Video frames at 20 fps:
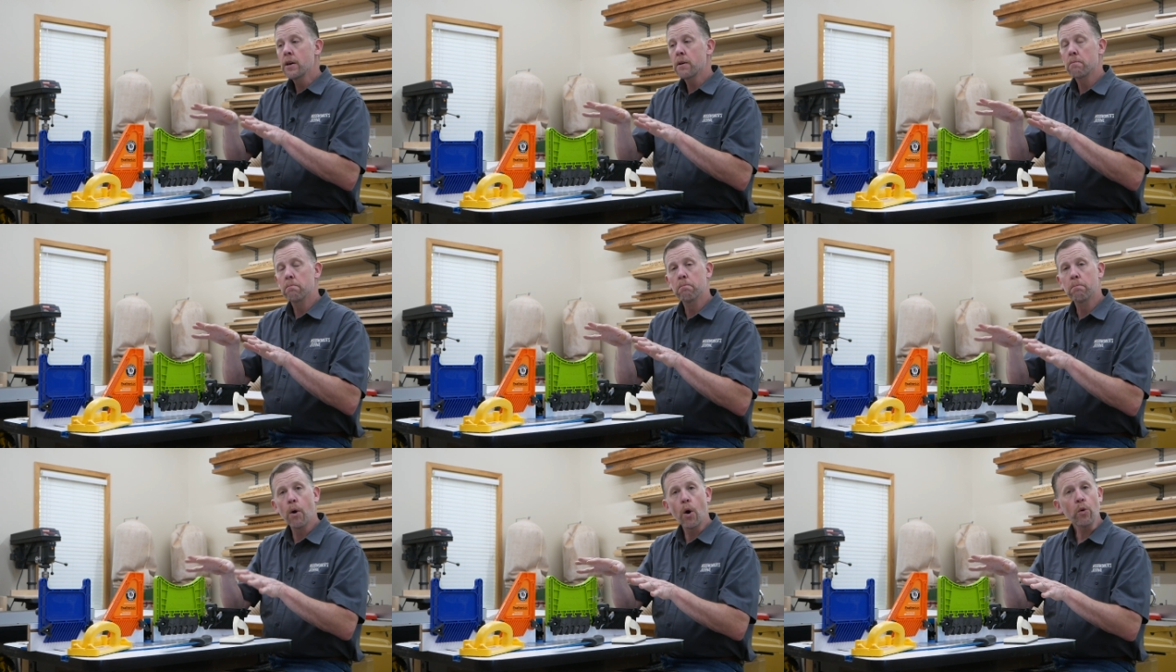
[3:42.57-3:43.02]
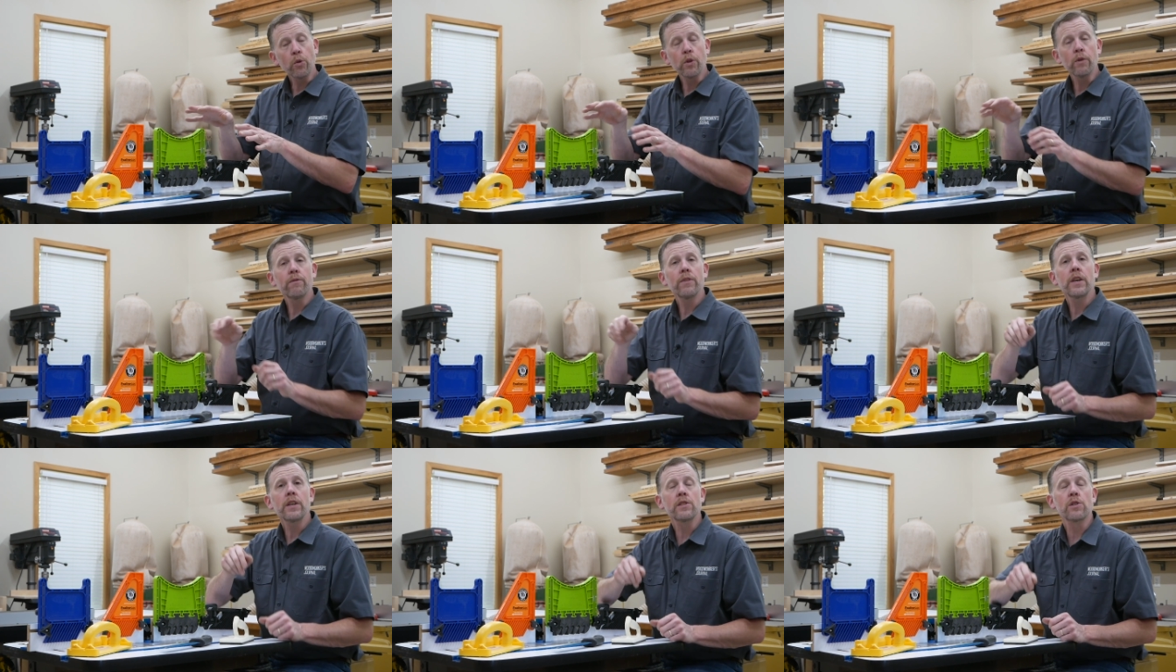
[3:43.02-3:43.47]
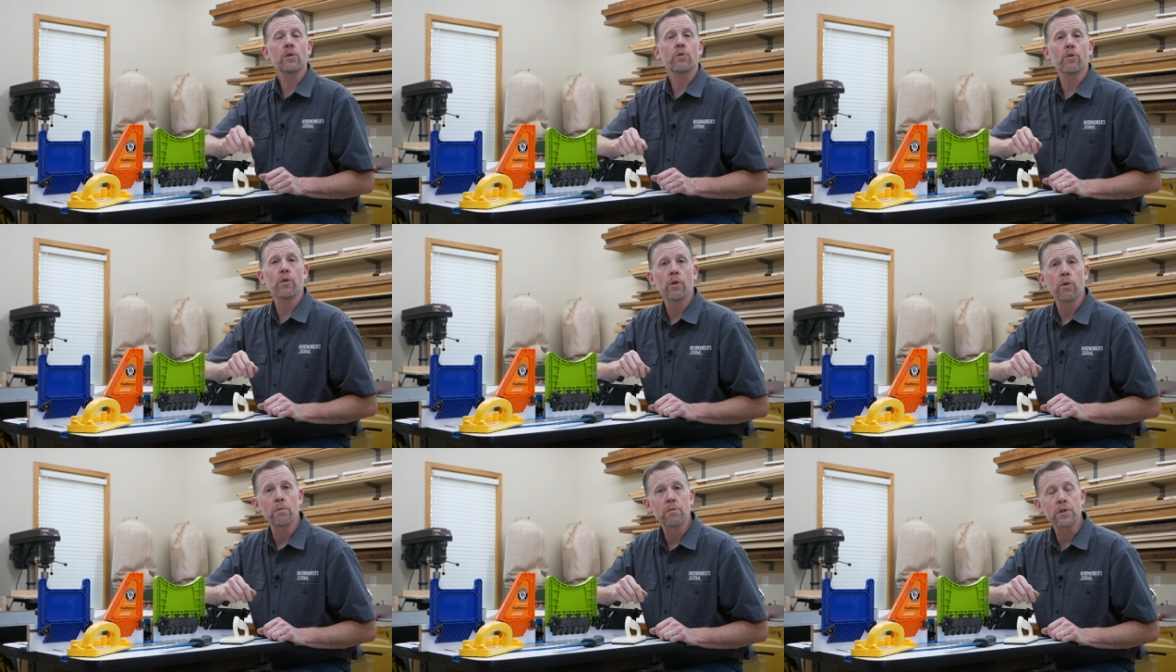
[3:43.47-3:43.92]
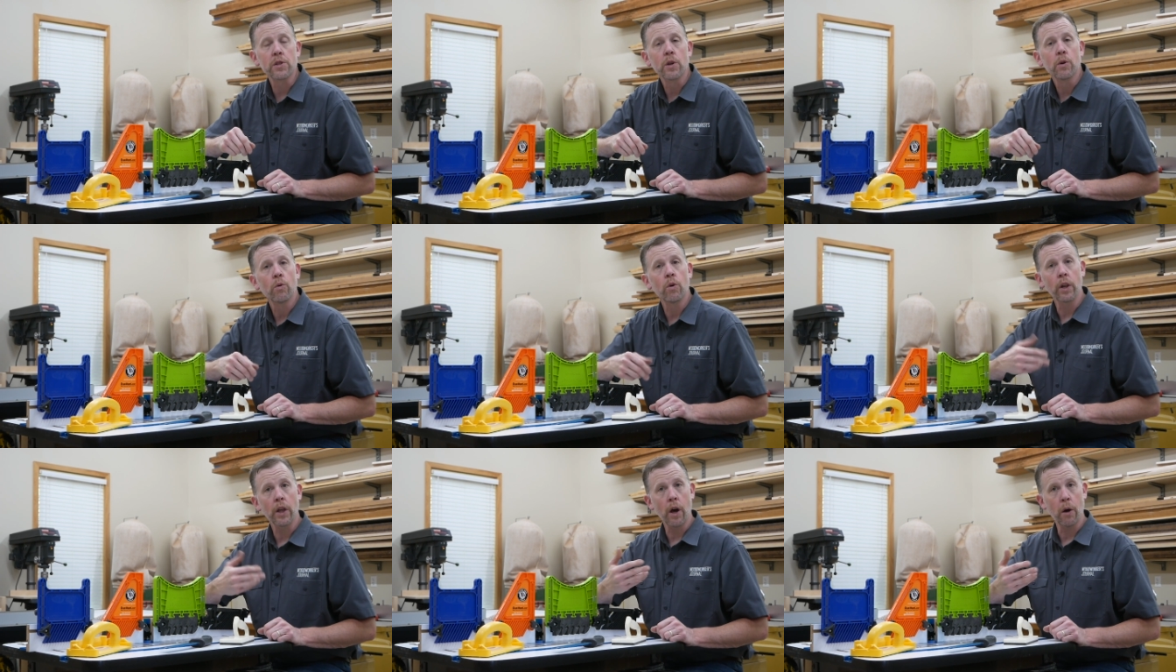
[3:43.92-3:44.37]
Both of these groups
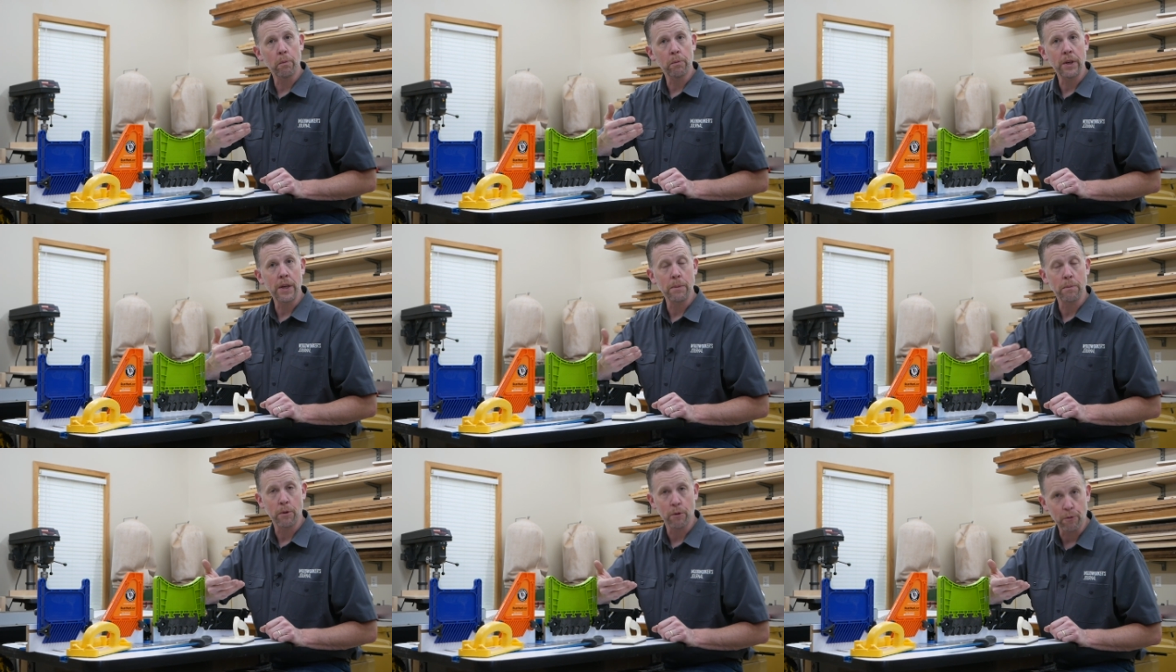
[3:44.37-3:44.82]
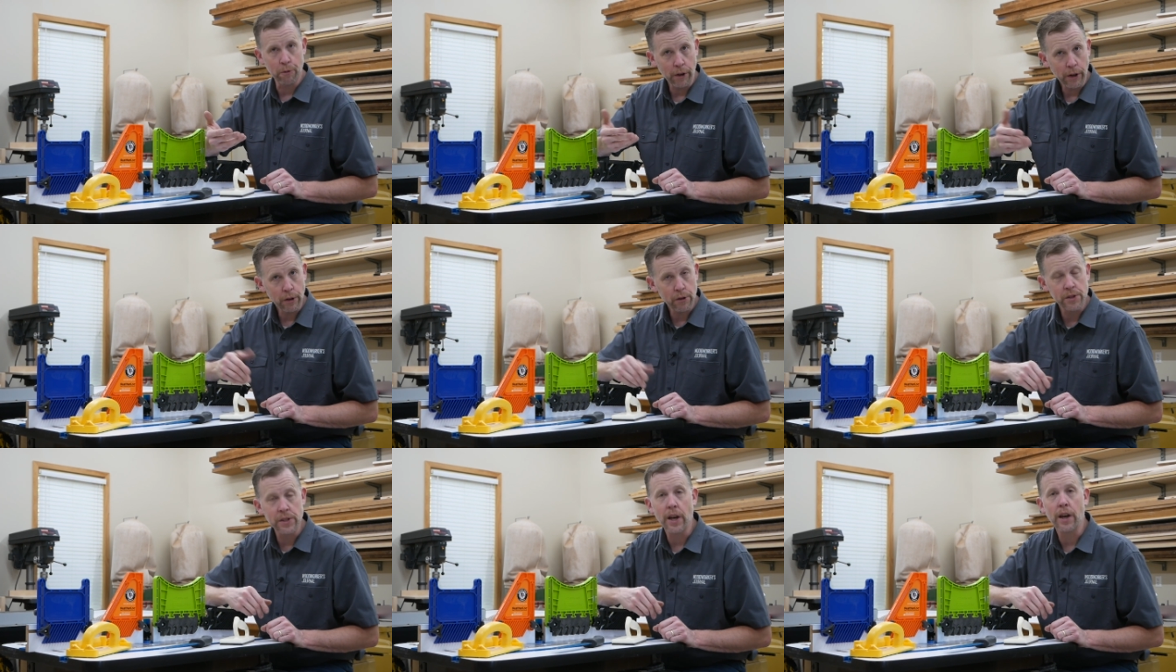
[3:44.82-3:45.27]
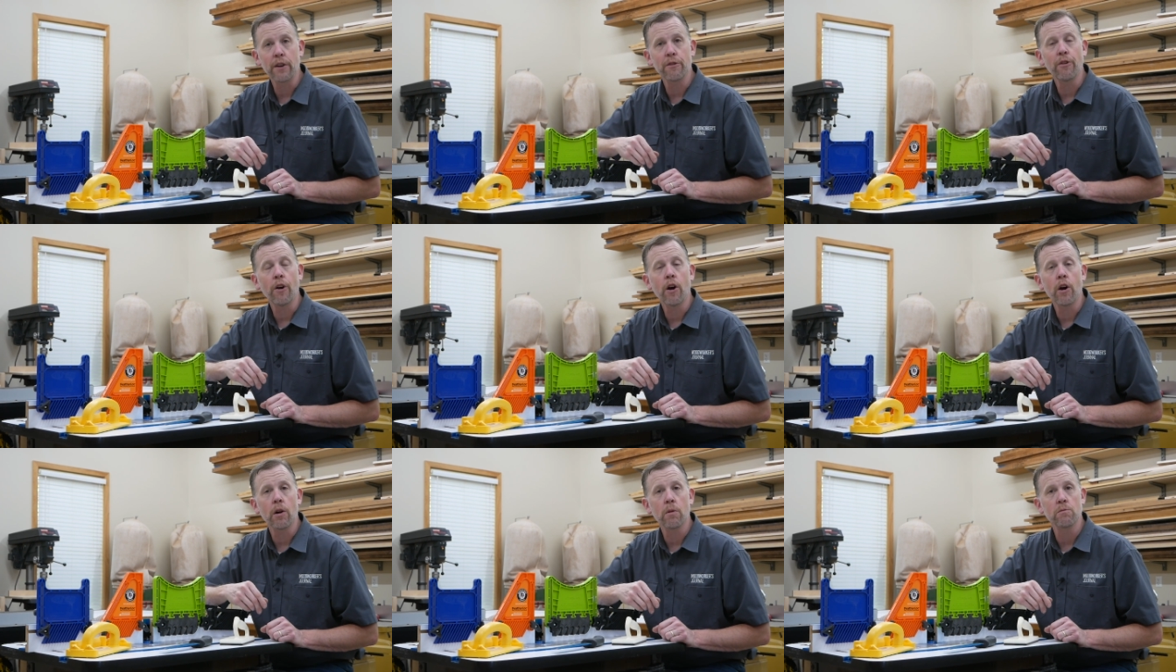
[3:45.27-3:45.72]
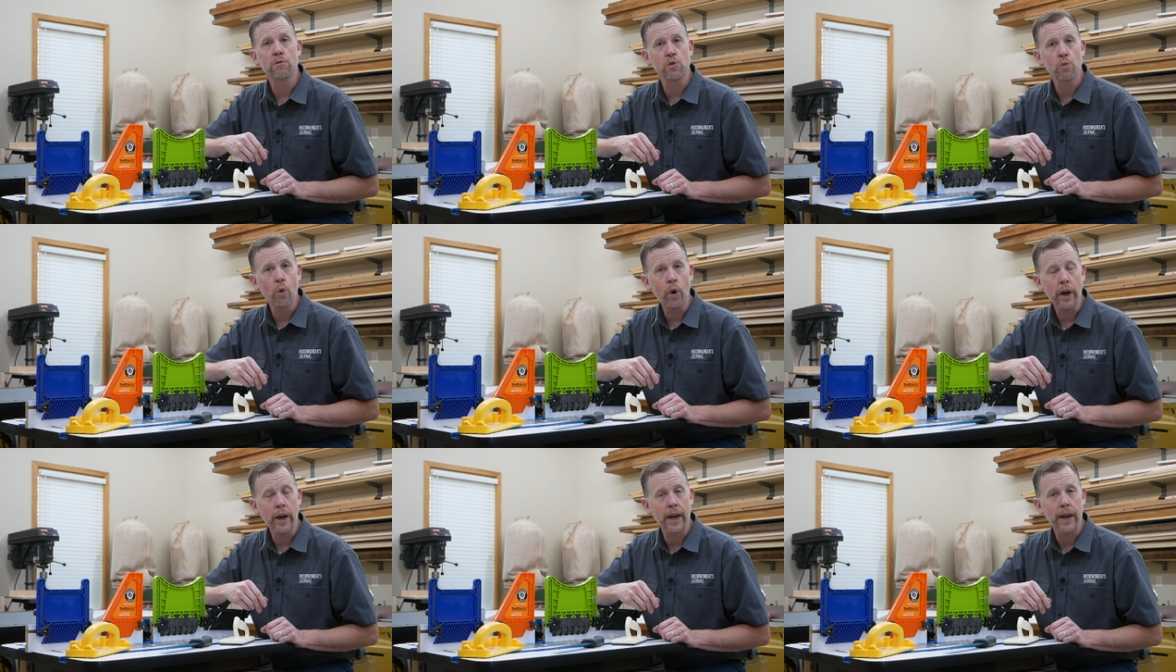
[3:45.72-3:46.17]
will help keep your fingers out of harm's
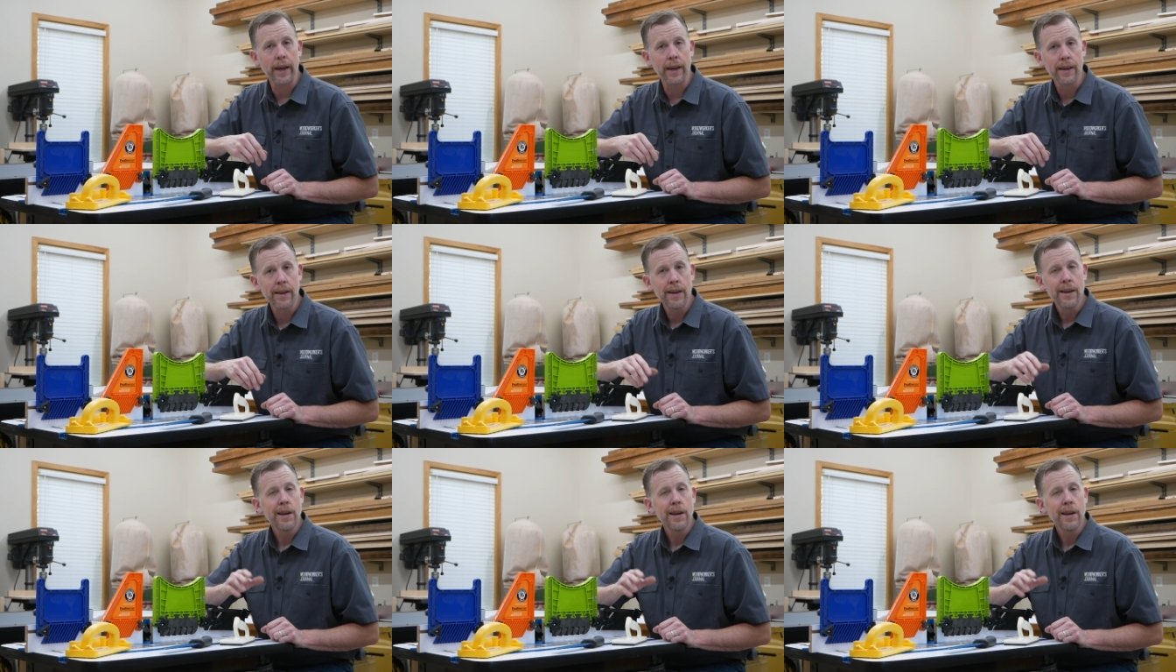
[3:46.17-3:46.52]
way,